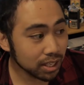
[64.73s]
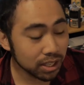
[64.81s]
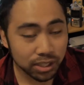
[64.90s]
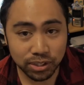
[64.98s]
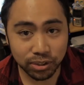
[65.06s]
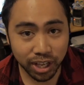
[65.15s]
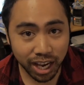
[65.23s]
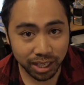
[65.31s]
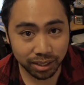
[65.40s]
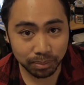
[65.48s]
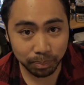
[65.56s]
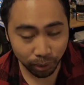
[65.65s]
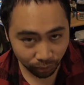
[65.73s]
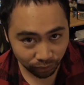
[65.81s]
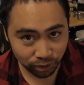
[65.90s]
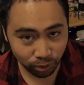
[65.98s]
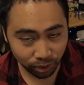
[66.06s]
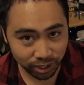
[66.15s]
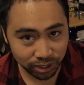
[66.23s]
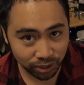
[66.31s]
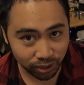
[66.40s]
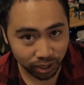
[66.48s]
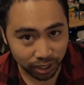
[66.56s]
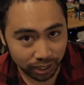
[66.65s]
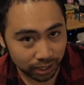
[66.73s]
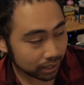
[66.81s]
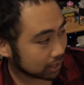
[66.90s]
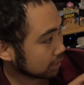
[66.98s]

So that perfect Tyranitar.